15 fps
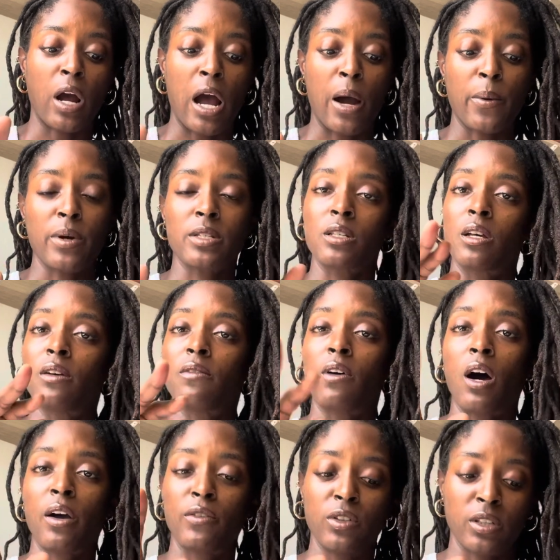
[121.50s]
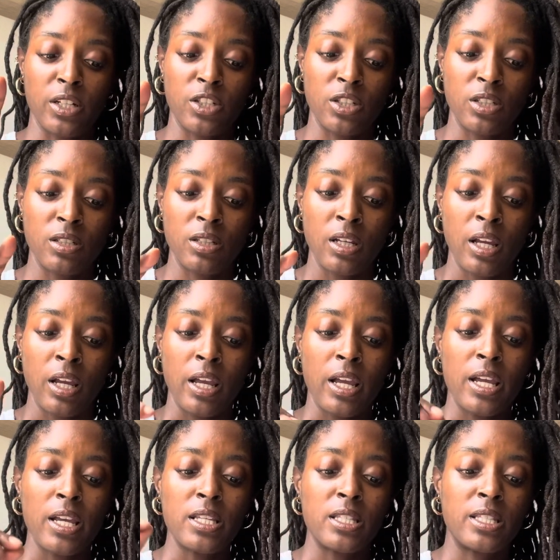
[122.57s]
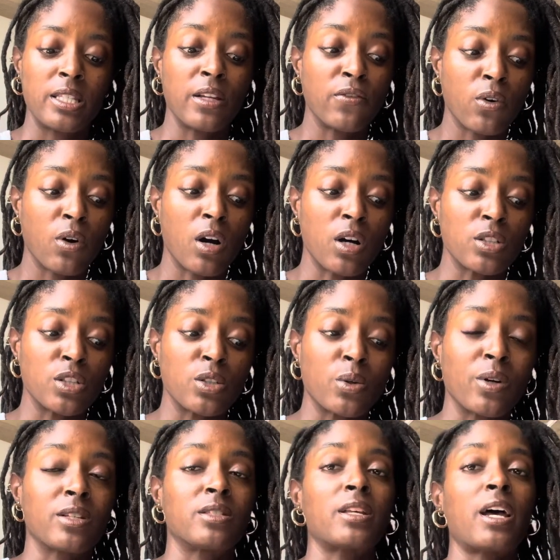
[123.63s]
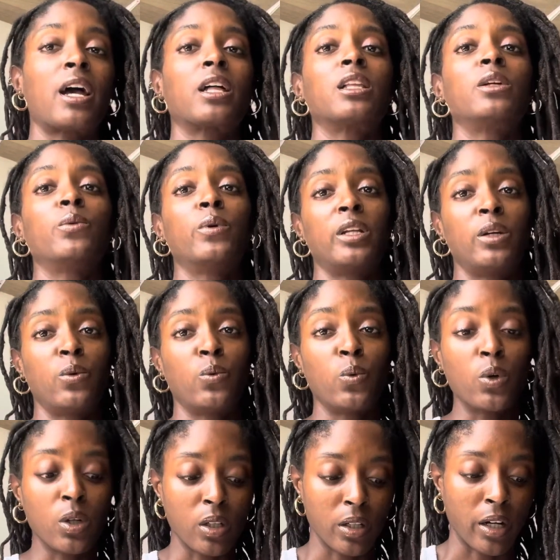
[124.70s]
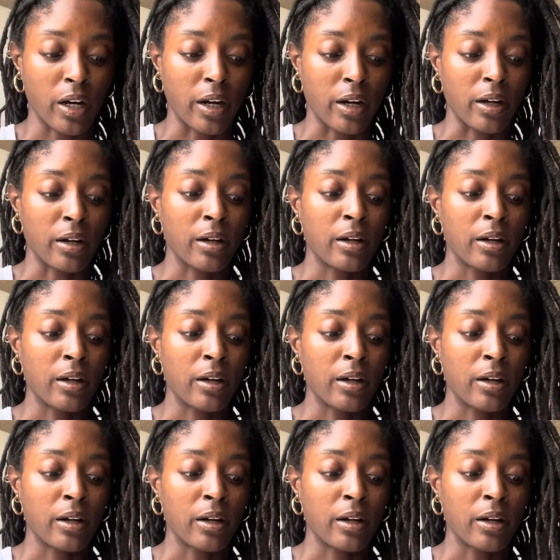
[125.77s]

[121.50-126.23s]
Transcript: hours of ovulation, it's difficult to know exactly when it will occur.